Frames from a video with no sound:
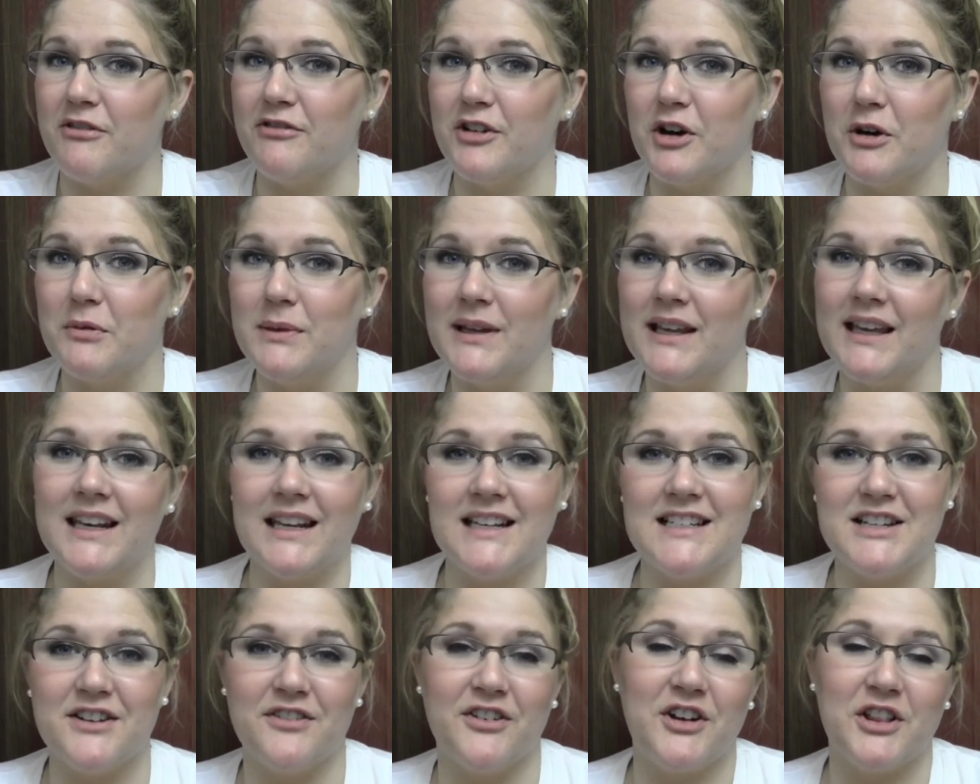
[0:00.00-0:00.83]
we're filming
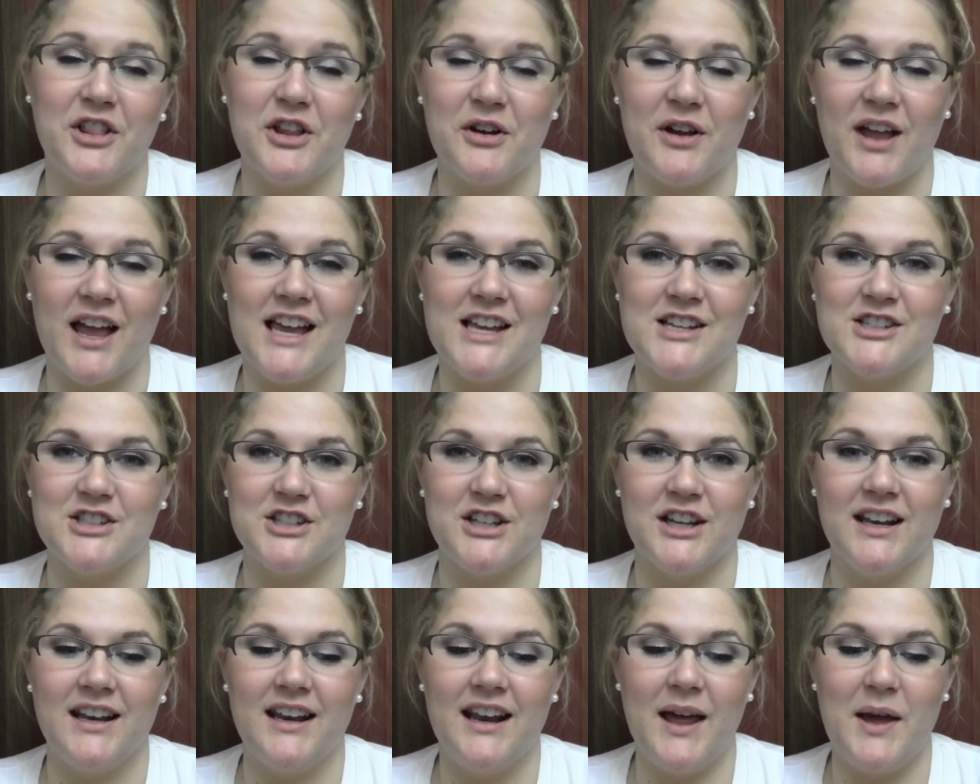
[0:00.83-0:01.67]
in a different
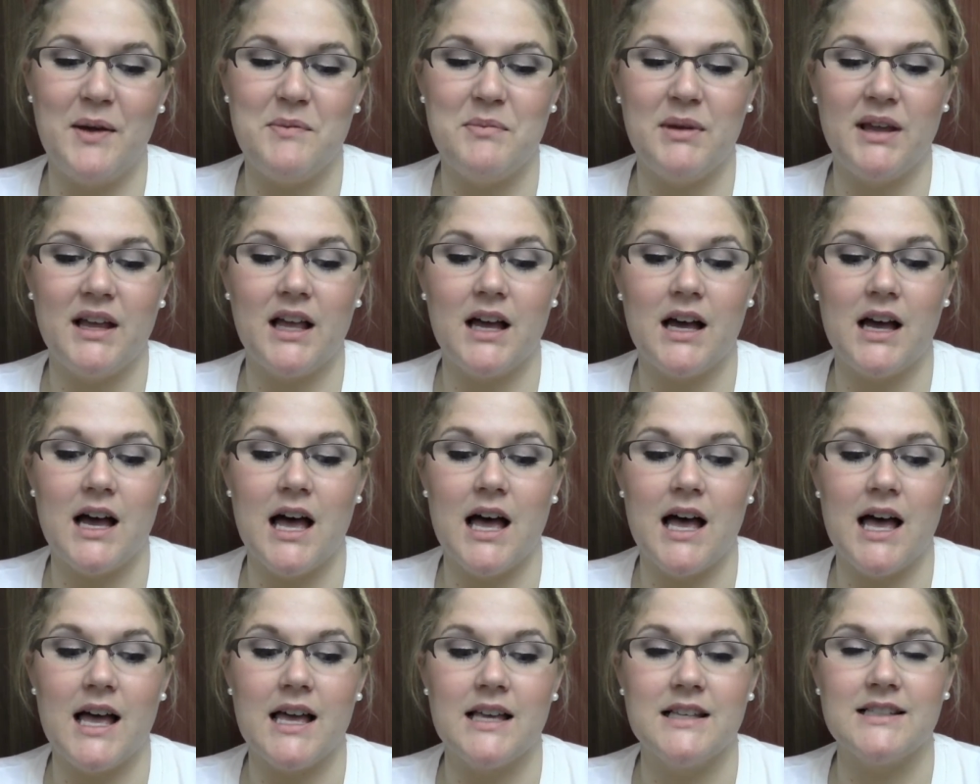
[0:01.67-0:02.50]
location
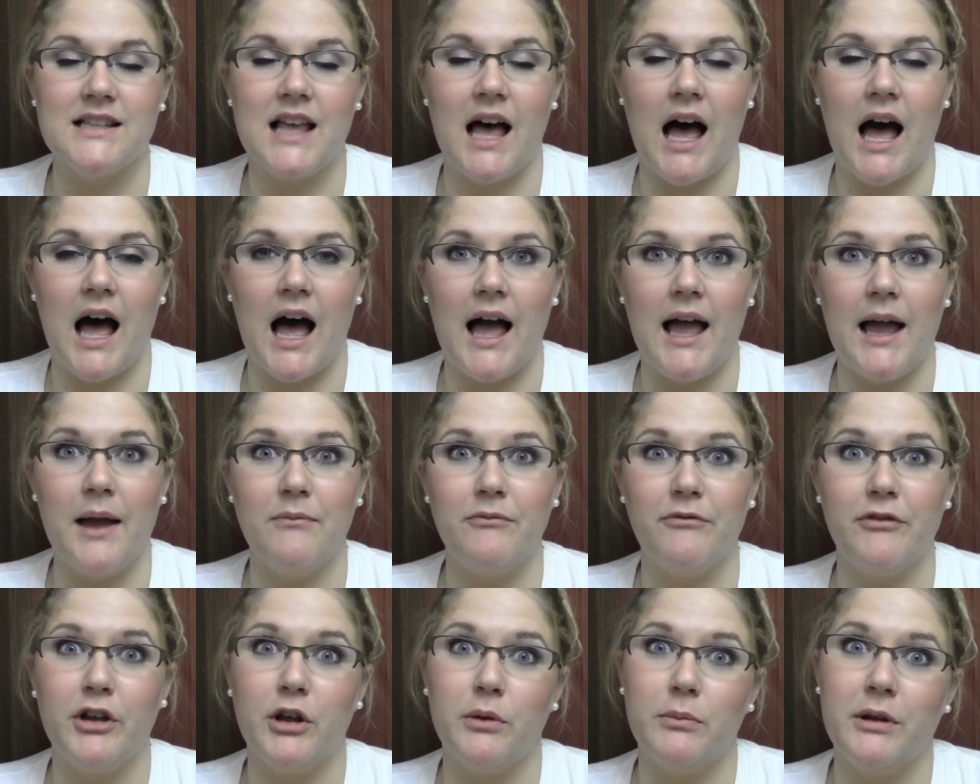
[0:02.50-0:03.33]
because I
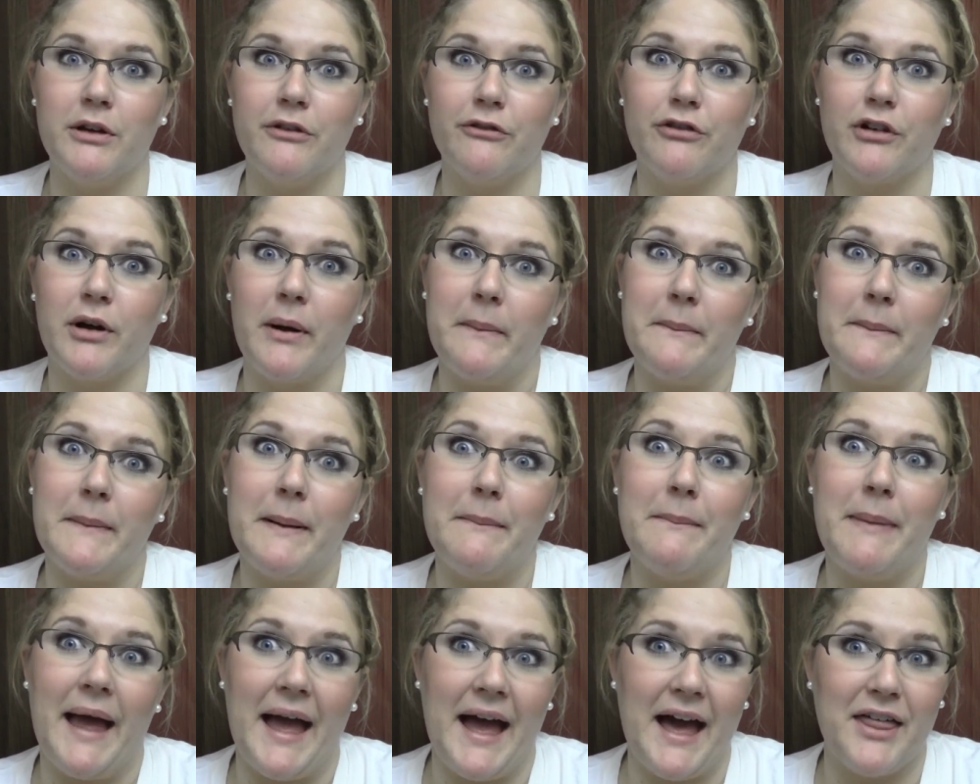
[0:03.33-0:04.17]
am filming from
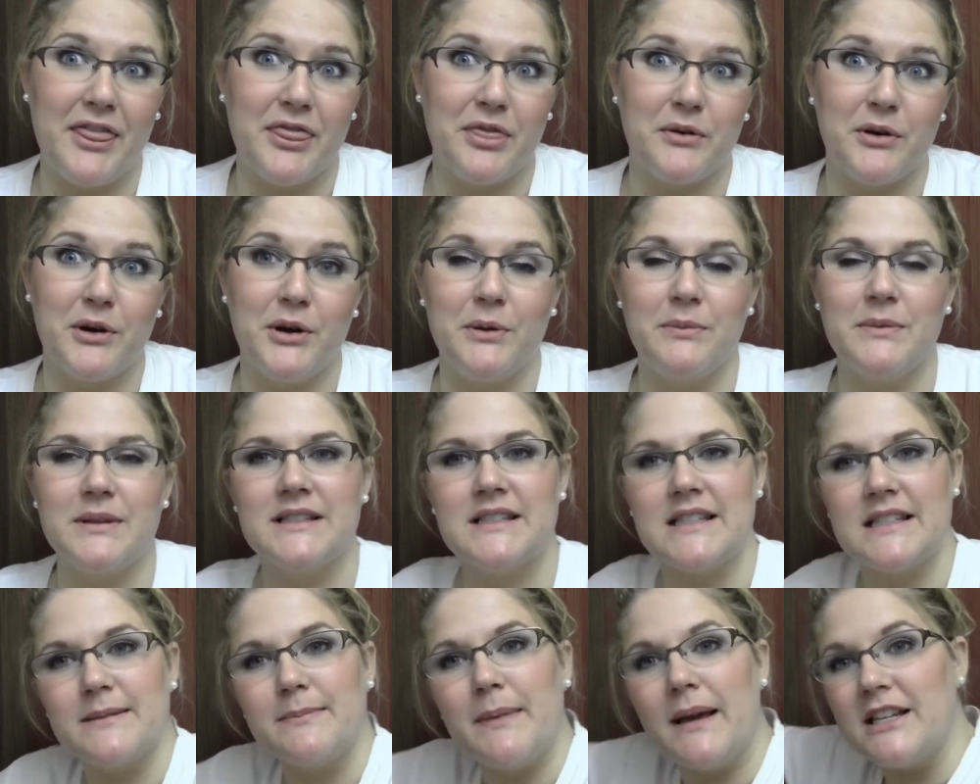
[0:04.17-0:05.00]
my bathroom.
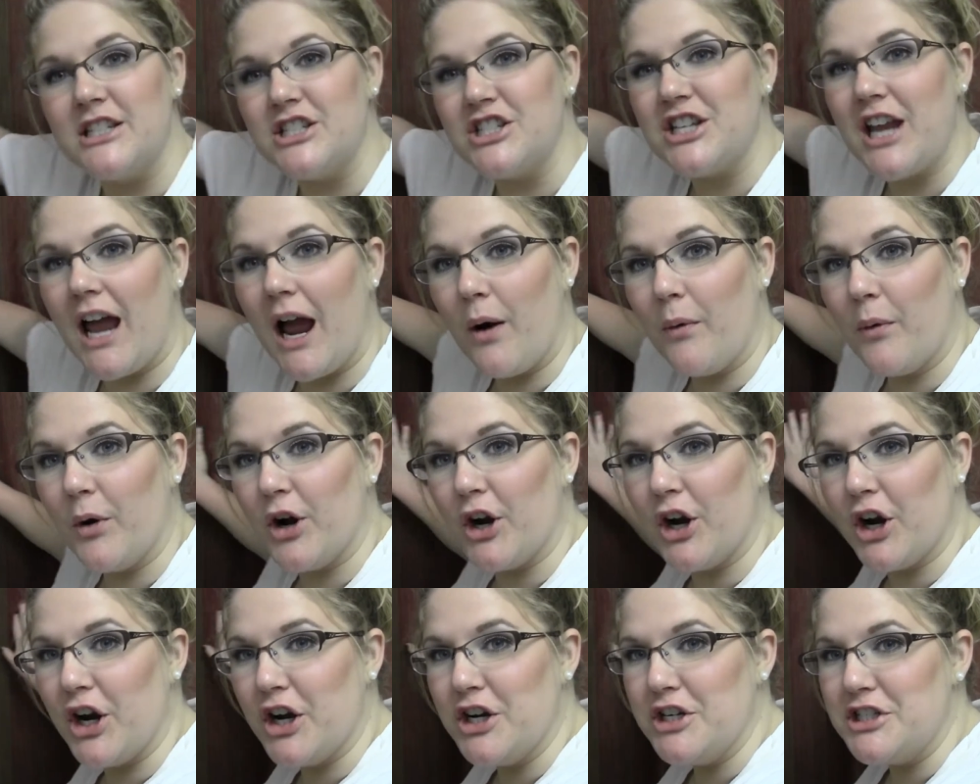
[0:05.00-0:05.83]
This is my
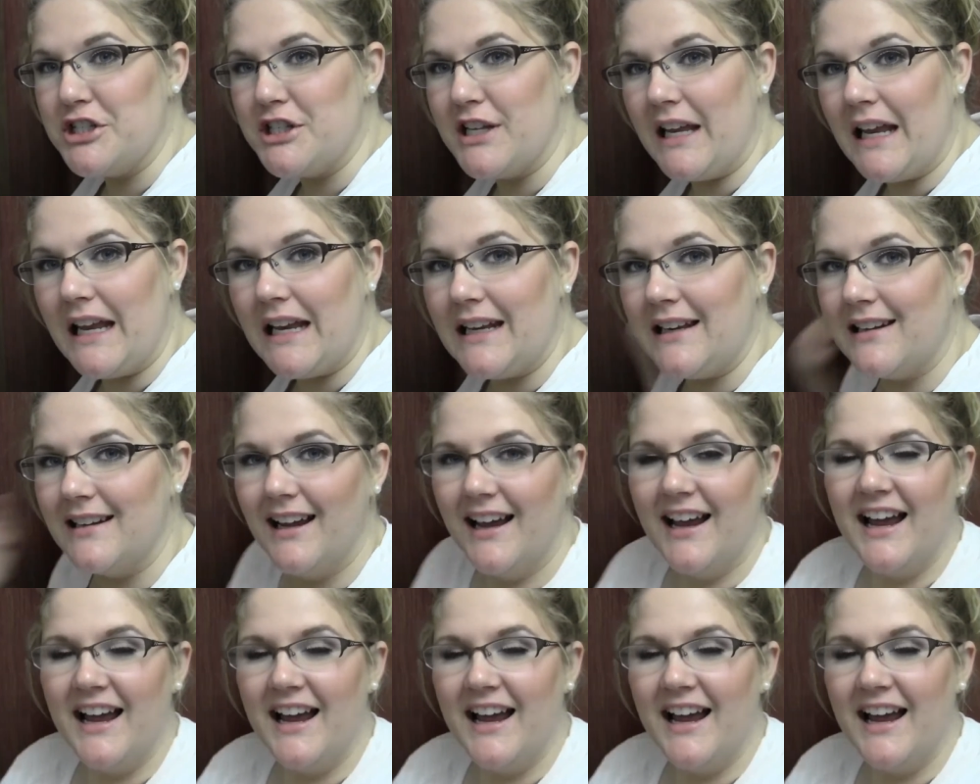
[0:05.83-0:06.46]
shower curtain.